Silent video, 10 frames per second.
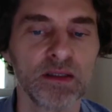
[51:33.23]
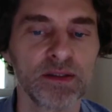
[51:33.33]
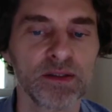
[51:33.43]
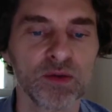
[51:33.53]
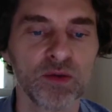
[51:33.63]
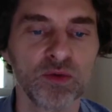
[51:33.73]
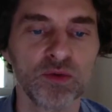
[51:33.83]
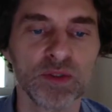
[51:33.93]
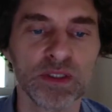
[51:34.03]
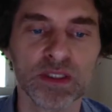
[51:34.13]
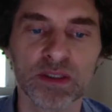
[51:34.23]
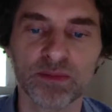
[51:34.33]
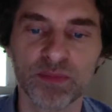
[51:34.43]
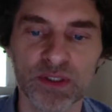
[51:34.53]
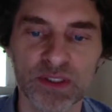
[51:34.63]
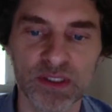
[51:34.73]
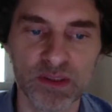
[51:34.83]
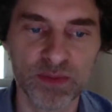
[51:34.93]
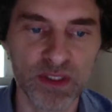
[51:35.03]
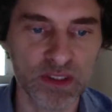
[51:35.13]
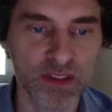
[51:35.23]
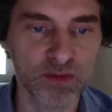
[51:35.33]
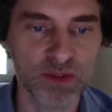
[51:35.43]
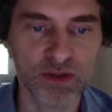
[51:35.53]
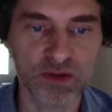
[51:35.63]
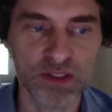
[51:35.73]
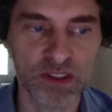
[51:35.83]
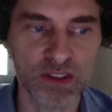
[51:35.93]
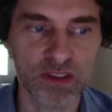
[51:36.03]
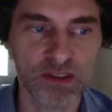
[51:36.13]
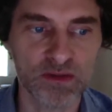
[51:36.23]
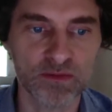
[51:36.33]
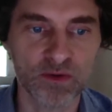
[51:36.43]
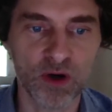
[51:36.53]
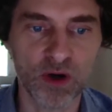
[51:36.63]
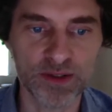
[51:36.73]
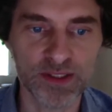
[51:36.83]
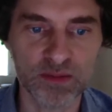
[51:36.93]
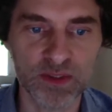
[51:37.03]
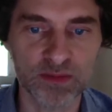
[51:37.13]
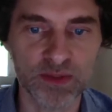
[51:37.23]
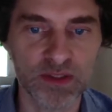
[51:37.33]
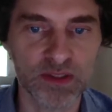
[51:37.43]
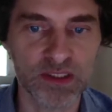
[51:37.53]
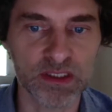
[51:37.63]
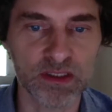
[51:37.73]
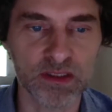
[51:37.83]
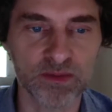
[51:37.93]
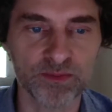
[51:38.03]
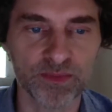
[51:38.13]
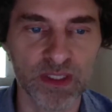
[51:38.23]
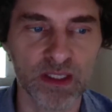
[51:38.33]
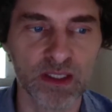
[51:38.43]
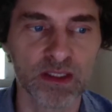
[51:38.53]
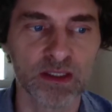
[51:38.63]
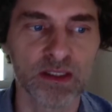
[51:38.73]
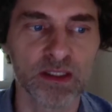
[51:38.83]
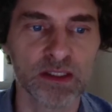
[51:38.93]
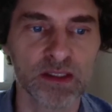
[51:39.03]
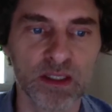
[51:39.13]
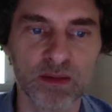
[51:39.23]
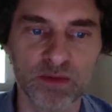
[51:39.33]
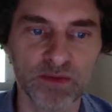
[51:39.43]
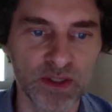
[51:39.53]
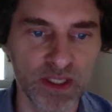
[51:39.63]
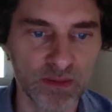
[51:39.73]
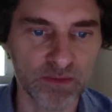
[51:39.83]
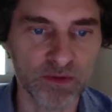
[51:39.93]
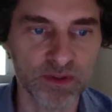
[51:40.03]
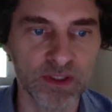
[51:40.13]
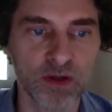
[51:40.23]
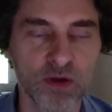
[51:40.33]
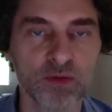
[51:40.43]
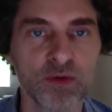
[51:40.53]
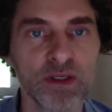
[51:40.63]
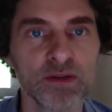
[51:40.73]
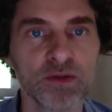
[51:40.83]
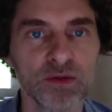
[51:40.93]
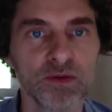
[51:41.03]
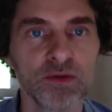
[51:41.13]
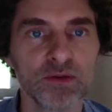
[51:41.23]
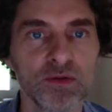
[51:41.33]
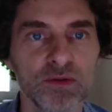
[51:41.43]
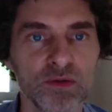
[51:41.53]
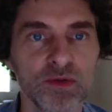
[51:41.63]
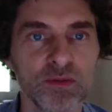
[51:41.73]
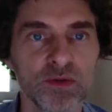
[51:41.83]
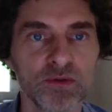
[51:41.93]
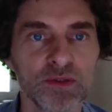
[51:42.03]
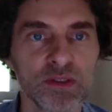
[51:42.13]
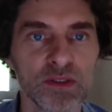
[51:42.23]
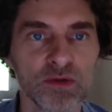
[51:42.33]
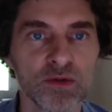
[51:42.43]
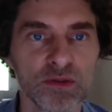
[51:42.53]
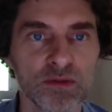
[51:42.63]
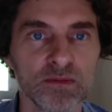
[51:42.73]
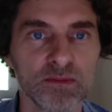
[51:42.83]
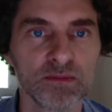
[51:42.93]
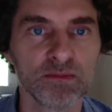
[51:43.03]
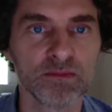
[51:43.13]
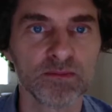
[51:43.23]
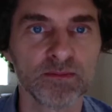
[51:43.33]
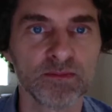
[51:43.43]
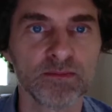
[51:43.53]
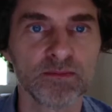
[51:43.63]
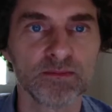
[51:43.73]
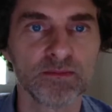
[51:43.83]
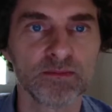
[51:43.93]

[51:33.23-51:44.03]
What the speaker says: So participating in research studies for all CMT patients is going to be very helpful in the long run to improve the situation. Okay.